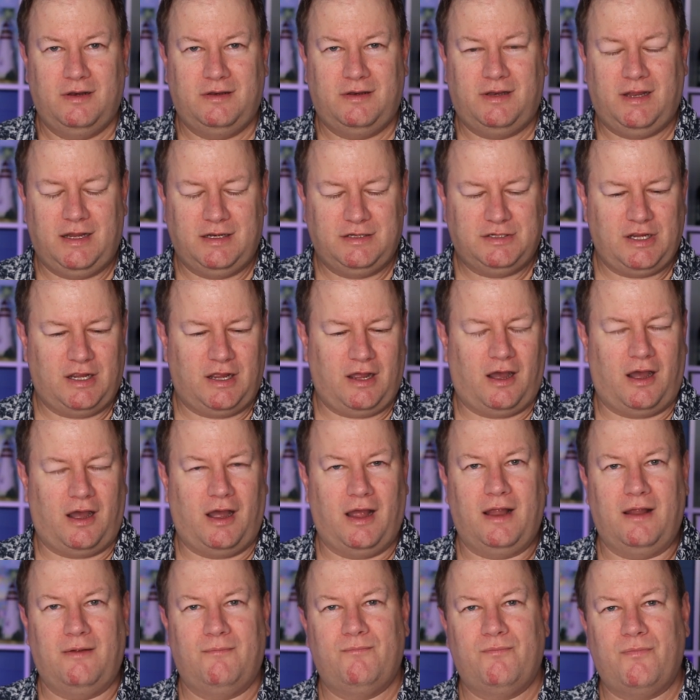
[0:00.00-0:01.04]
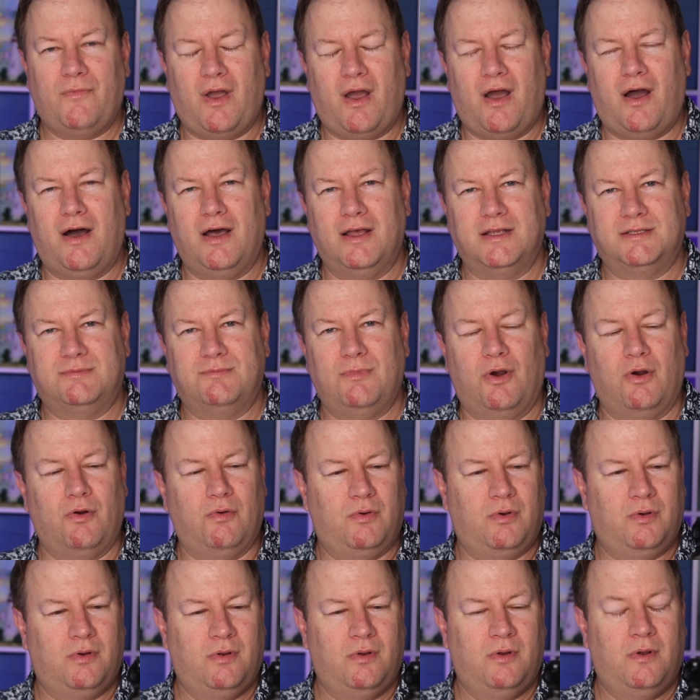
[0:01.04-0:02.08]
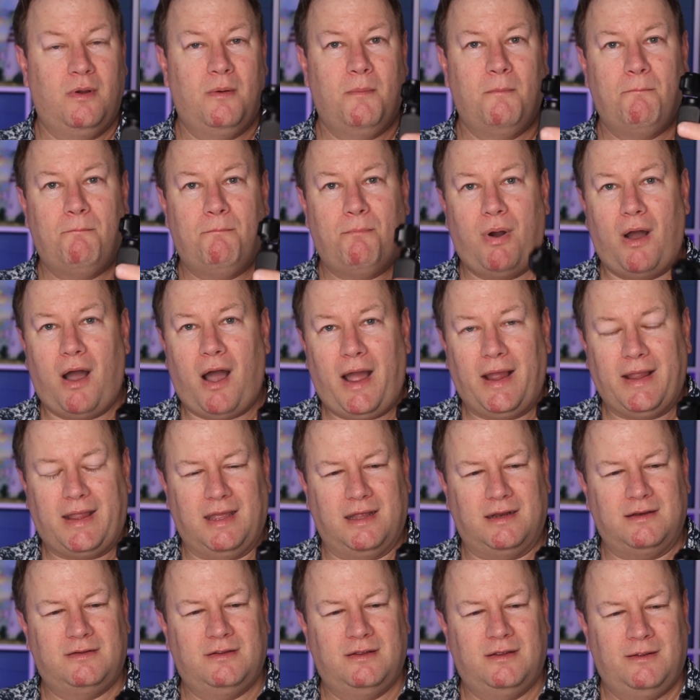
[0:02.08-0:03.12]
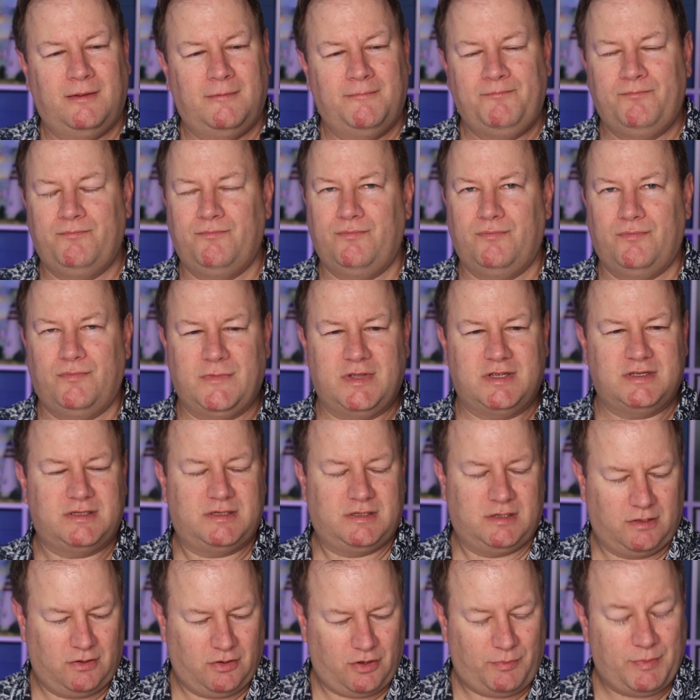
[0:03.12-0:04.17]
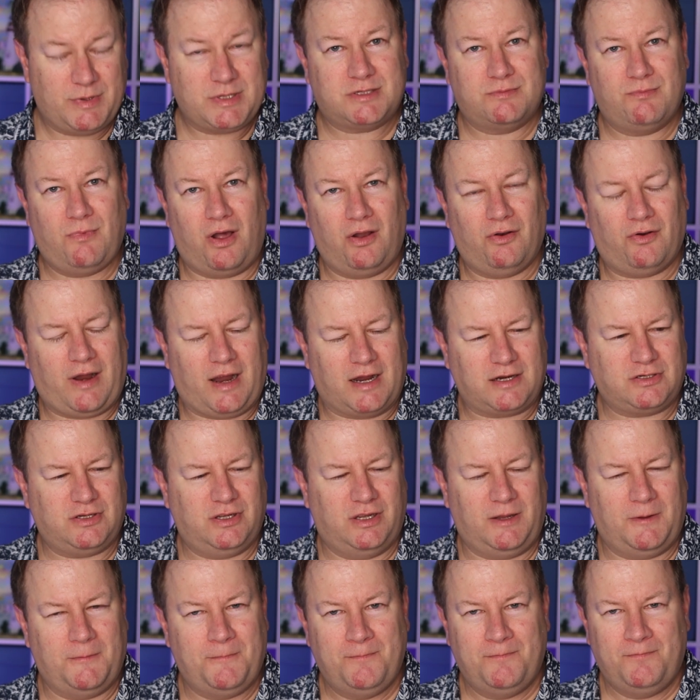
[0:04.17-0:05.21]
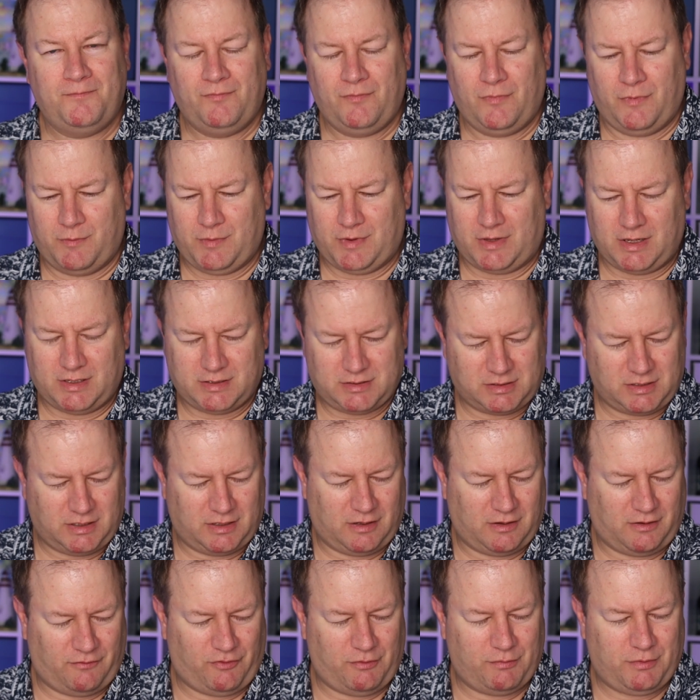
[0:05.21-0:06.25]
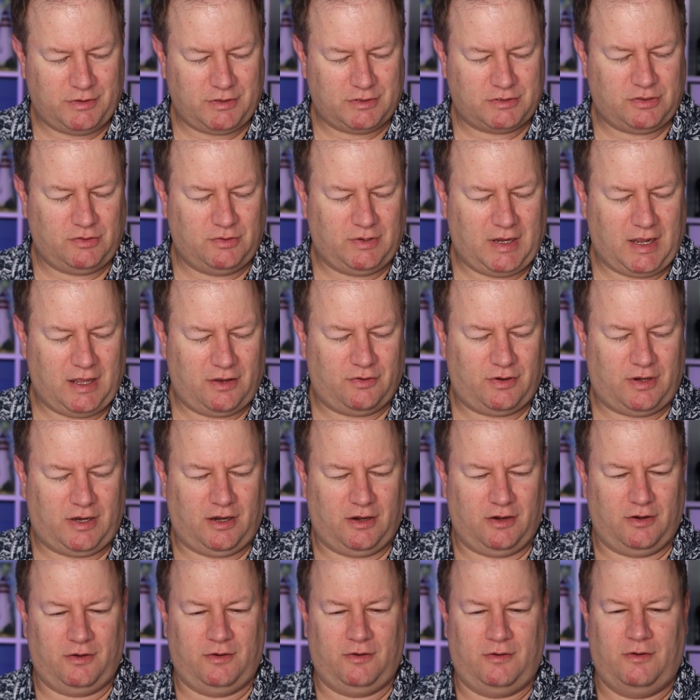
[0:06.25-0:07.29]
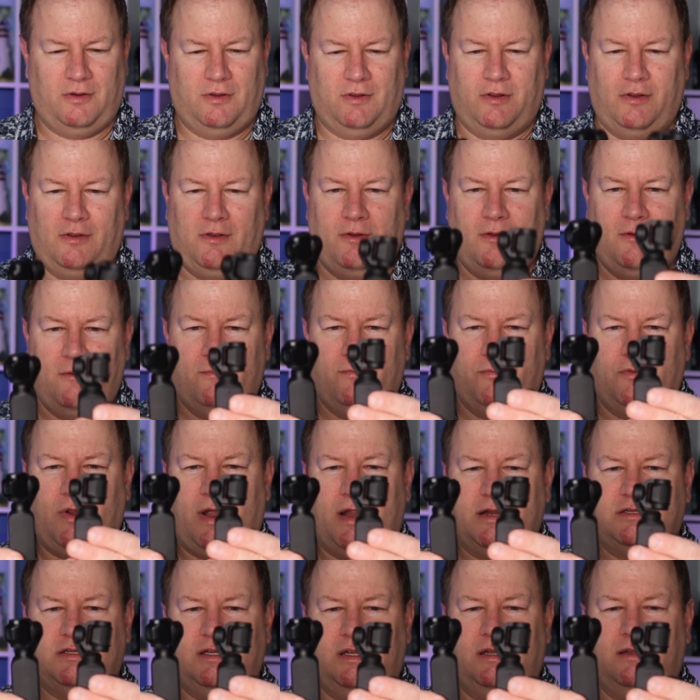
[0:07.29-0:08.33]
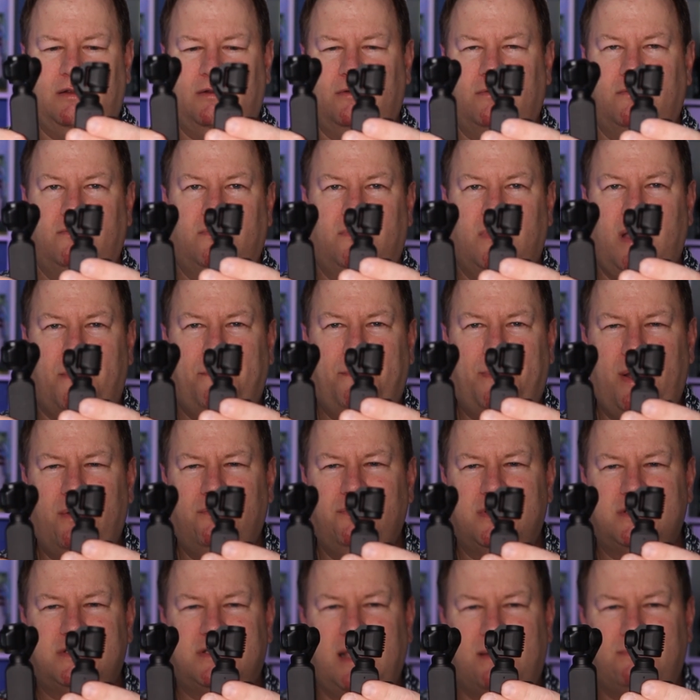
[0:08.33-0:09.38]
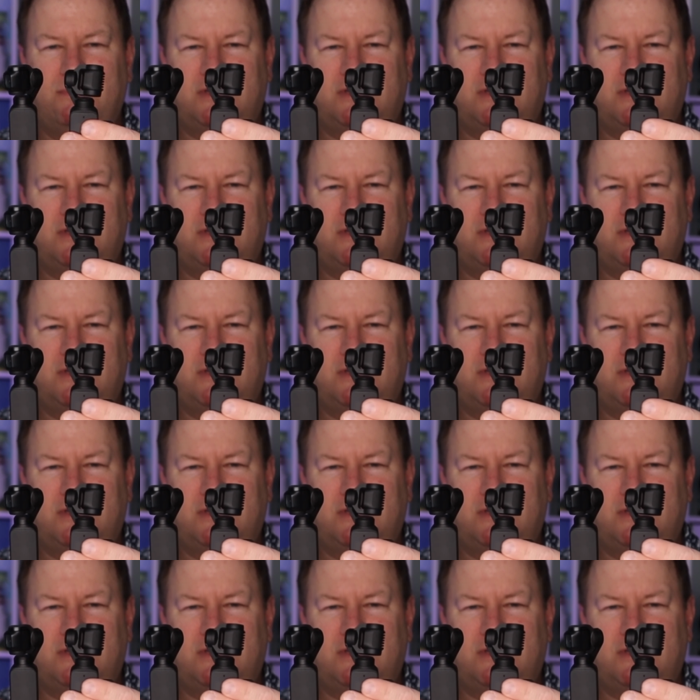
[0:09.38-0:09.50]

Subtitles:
DJI Osmo Pocket. This a little bit smaller actually, because if you put the two together here, they're actually about the same